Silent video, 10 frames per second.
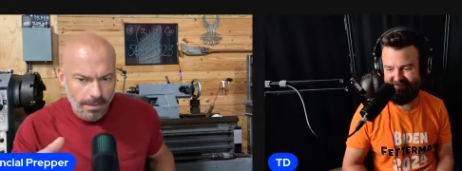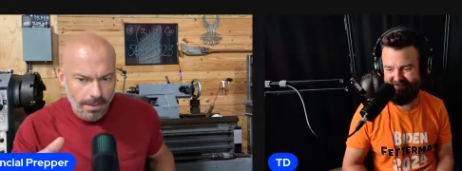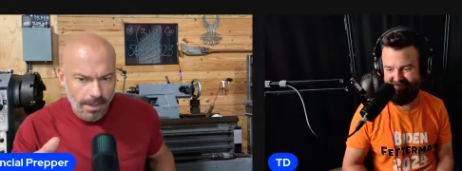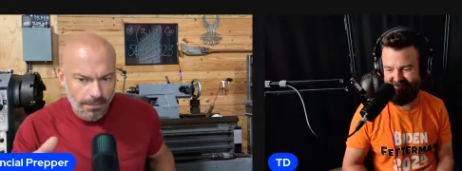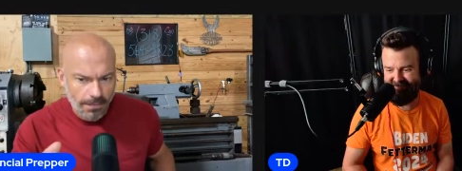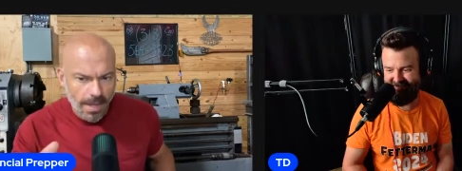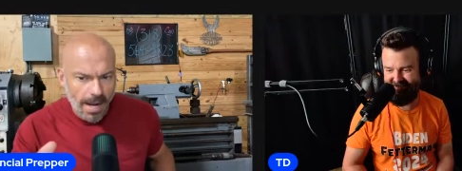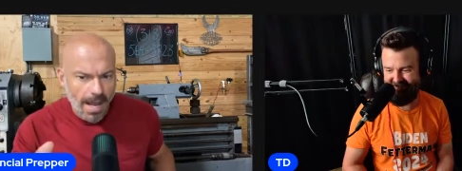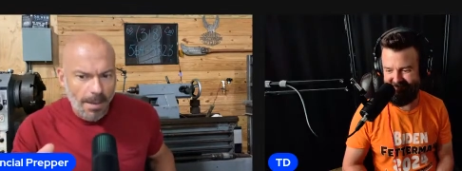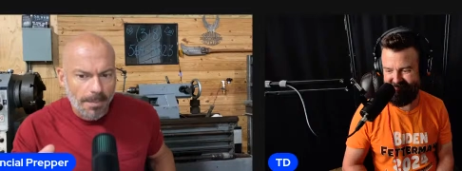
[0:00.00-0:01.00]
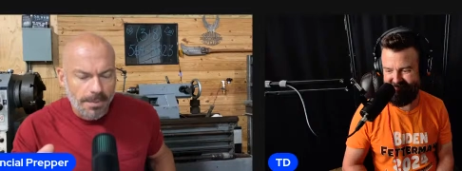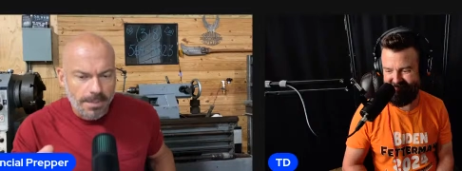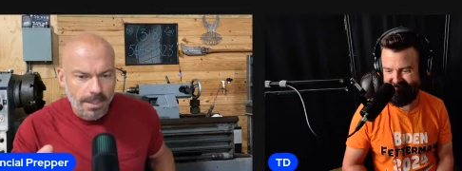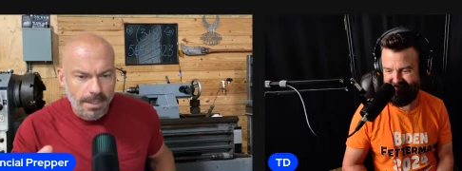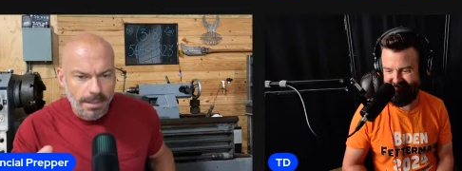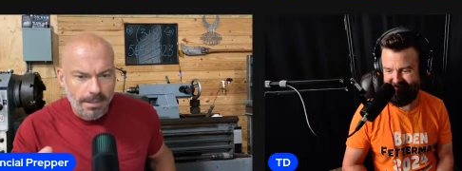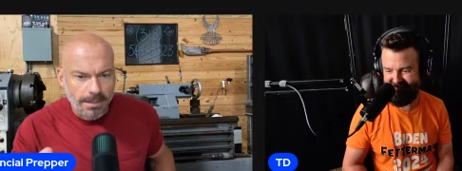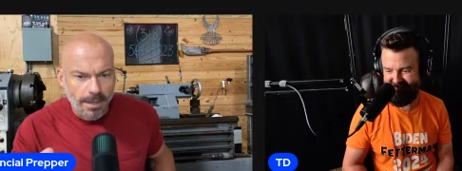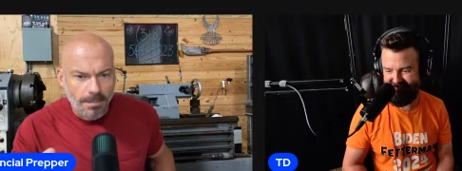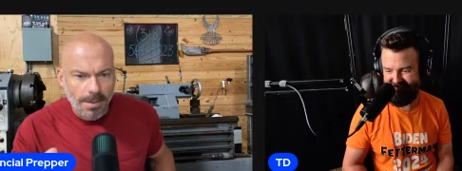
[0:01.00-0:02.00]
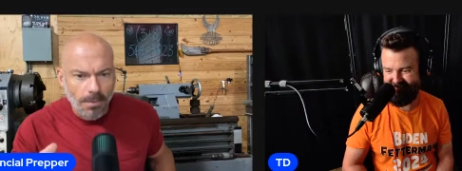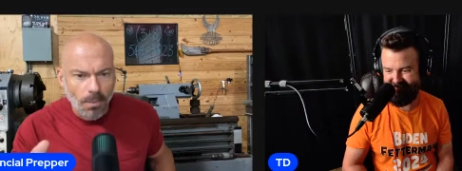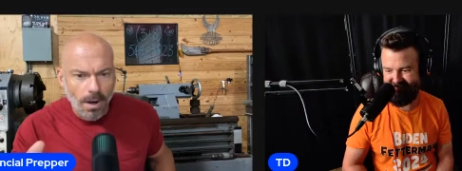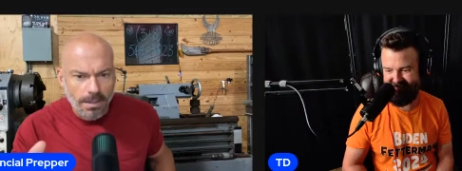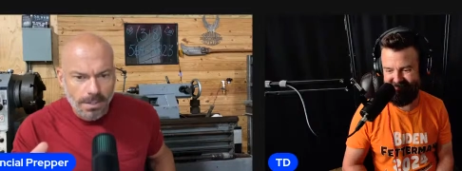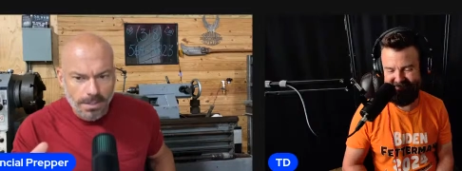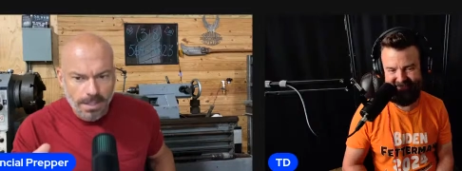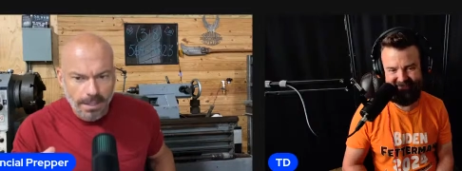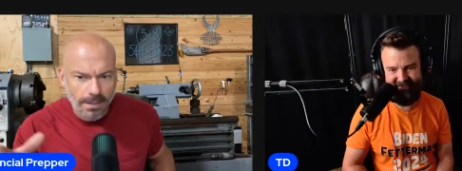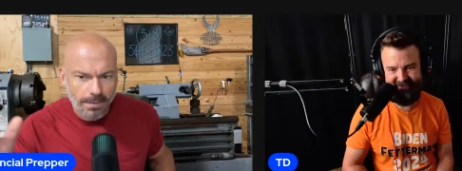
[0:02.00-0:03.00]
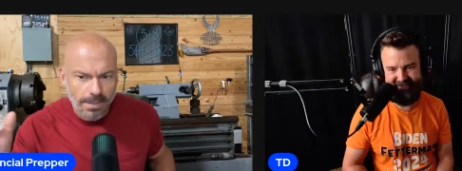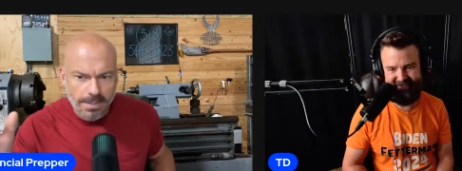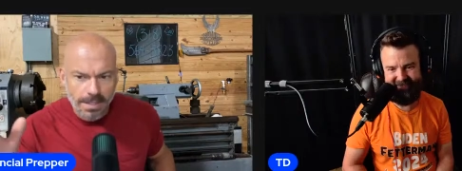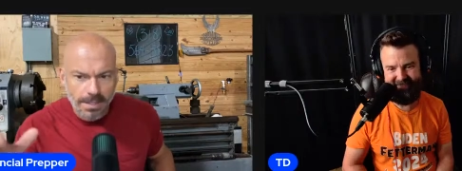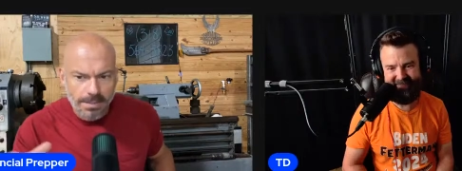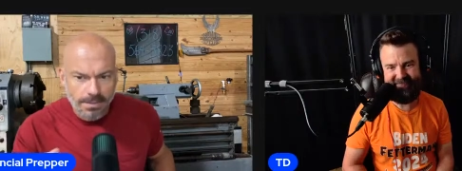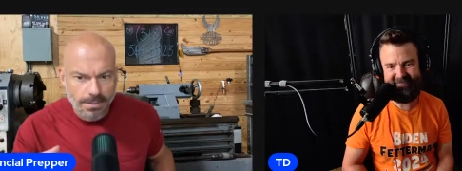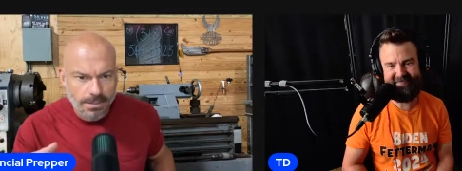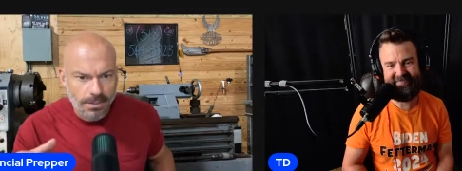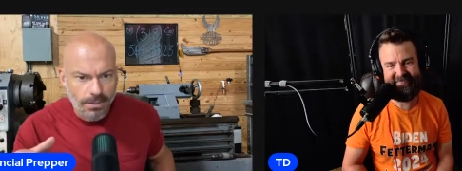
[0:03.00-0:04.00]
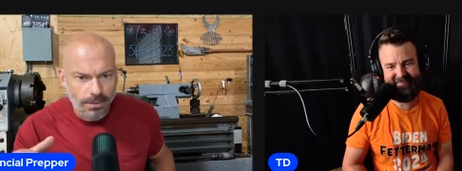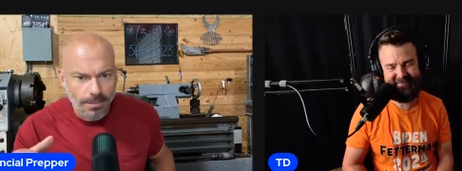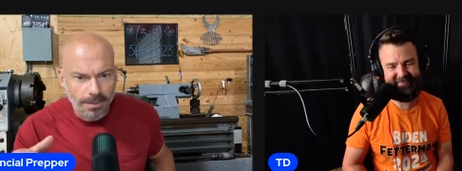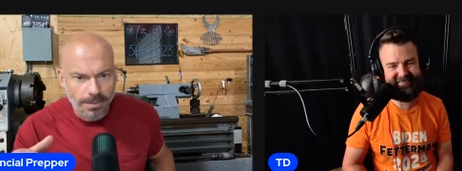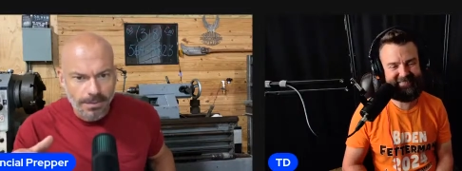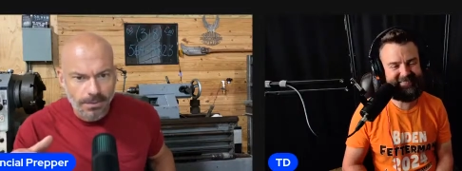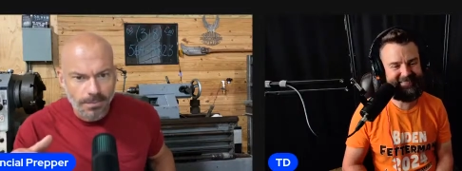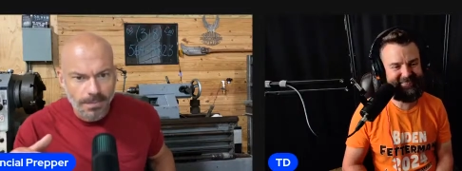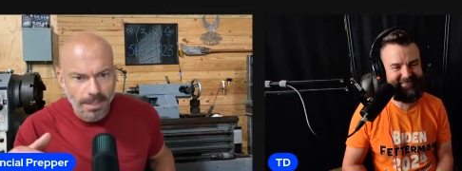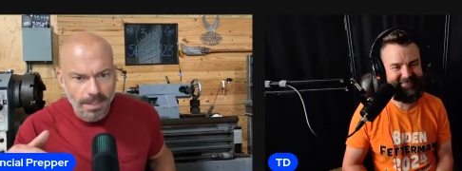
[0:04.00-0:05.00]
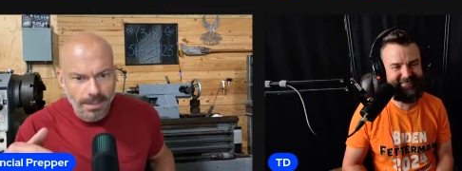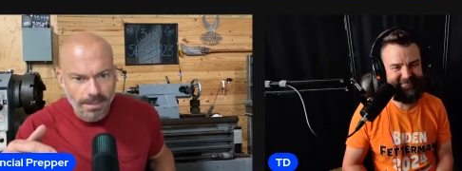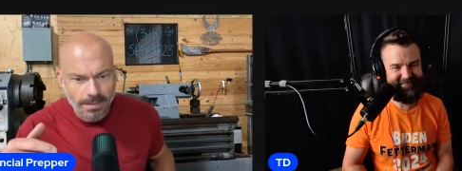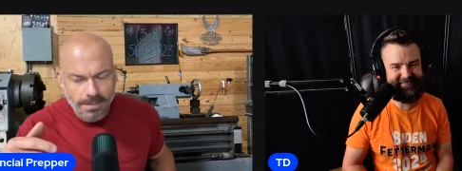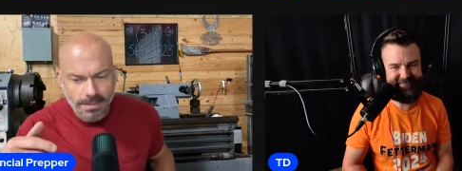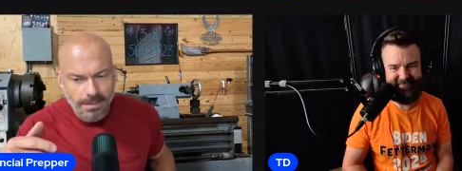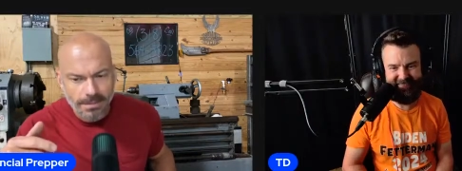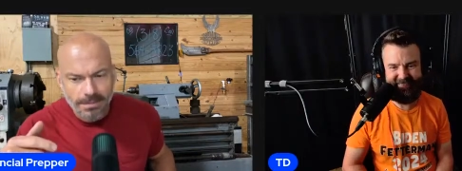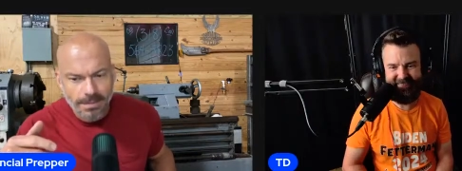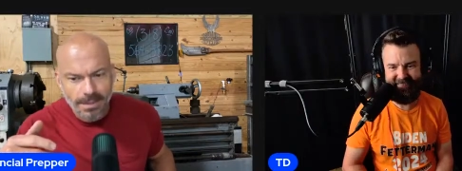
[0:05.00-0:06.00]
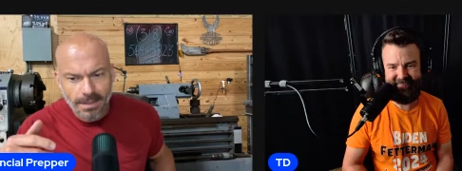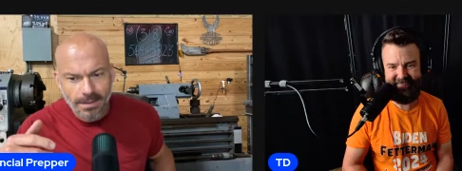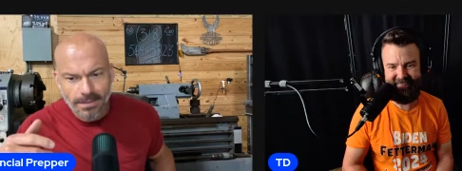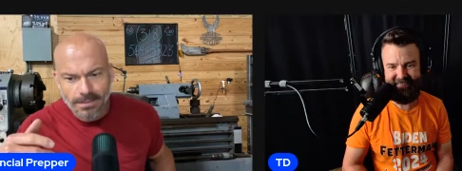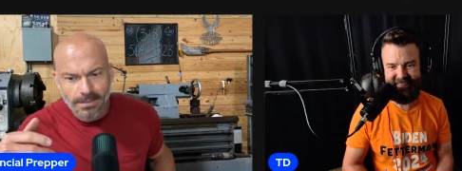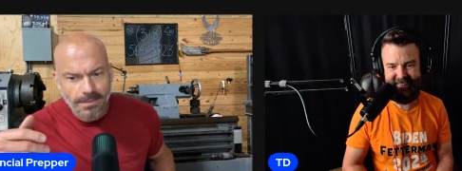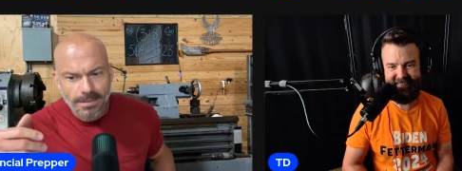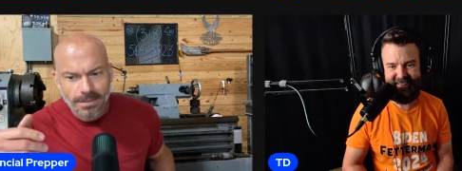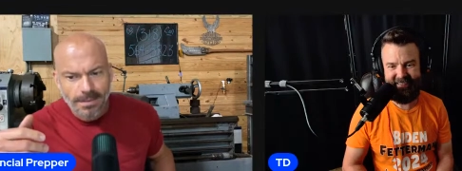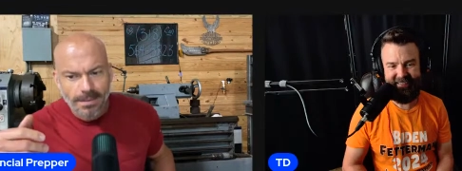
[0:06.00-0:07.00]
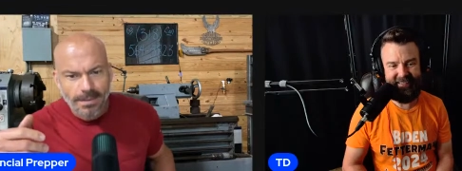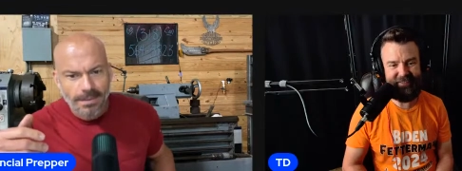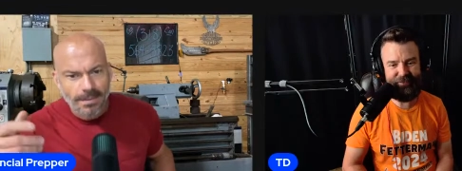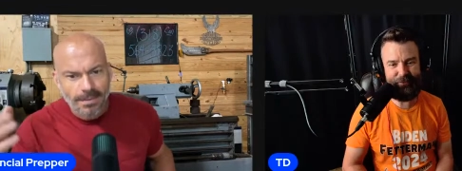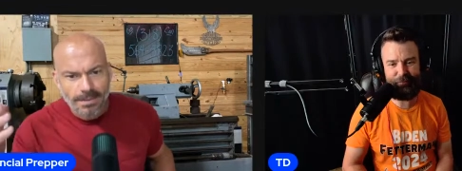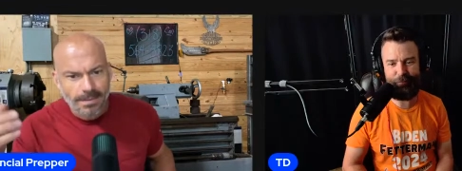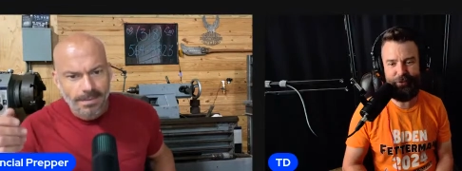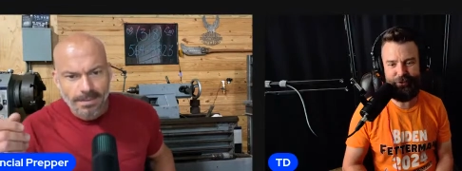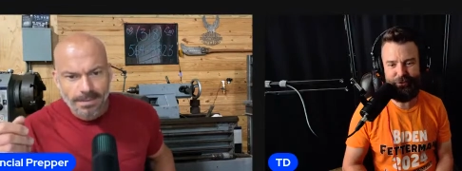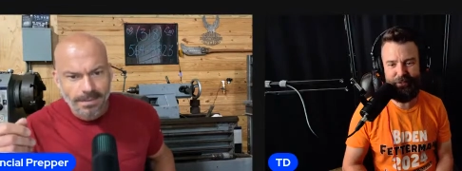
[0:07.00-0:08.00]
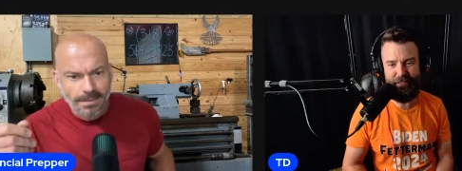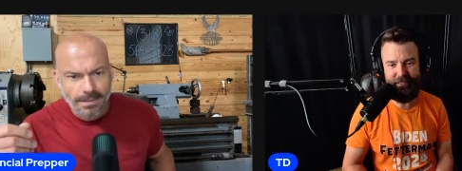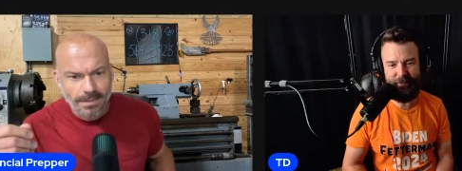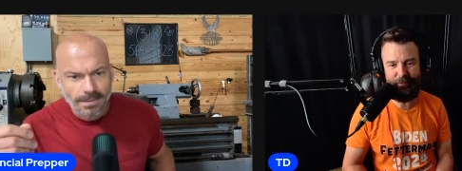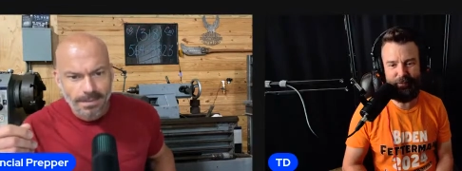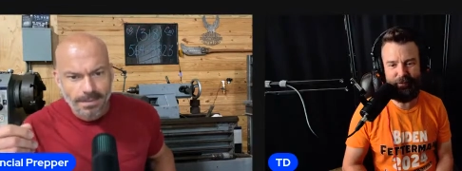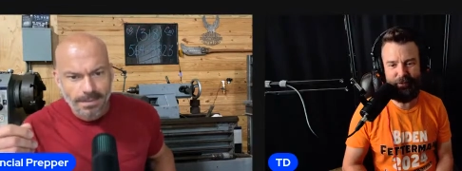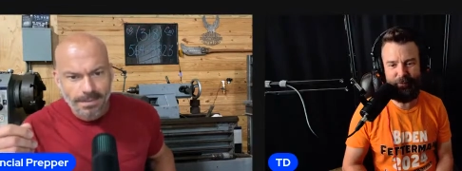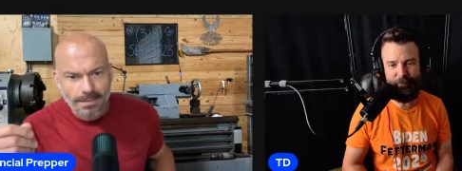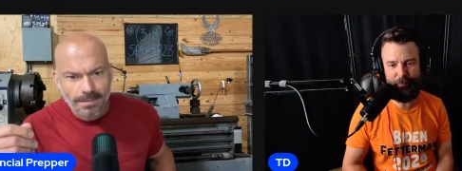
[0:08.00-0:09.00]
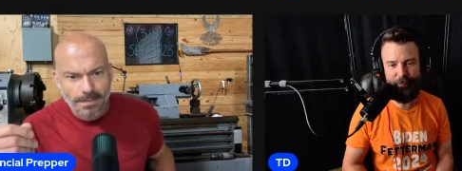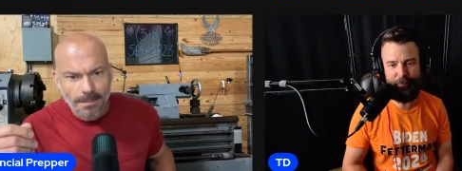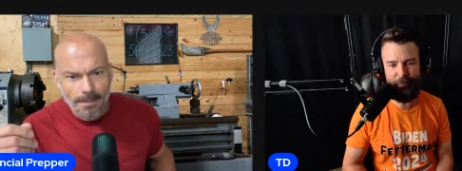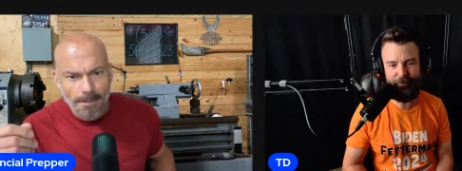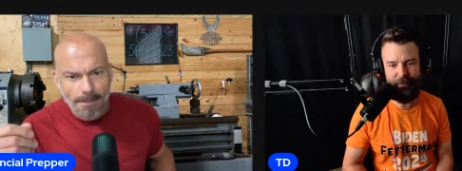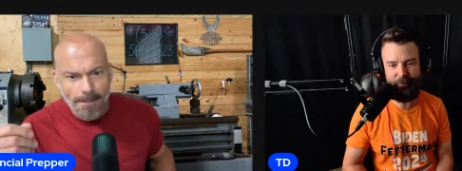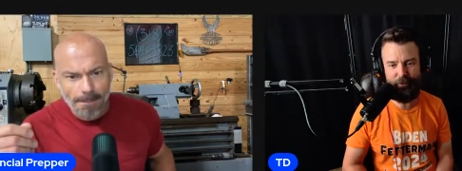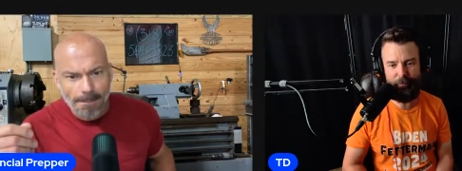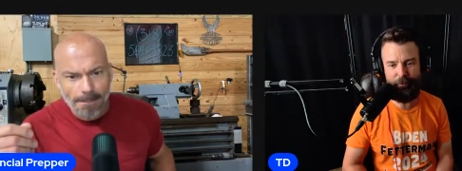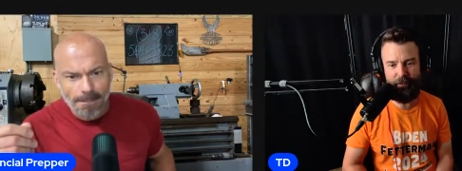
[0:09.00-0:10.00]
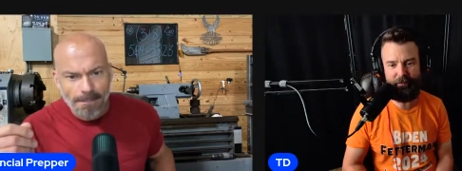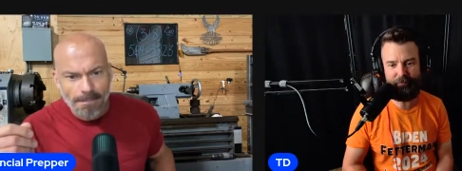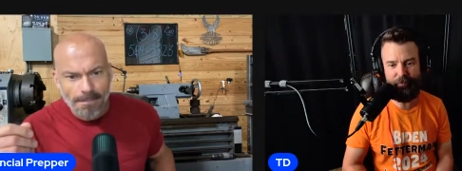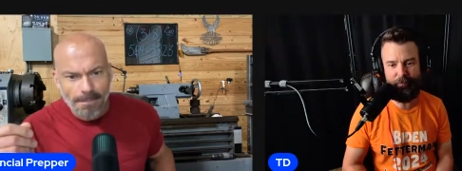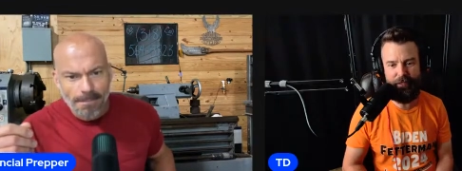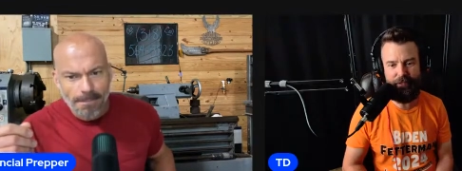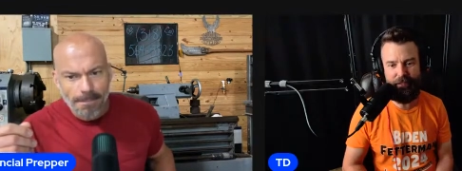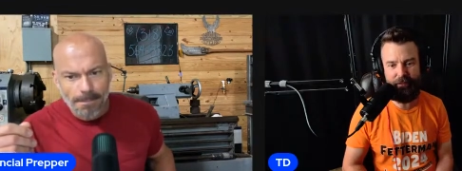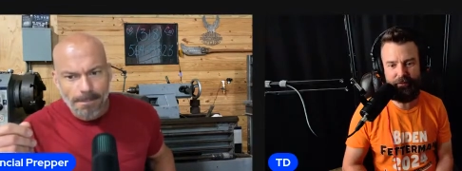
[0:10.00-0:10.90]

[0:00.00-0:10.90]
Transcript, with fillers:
Speaker 1: if that happens a lot, you know, people watch us like, oh, these guys are just doomer, doomdayers. They're, you
Speaker 2: know, that's so frustrating. You know, people say when you put information out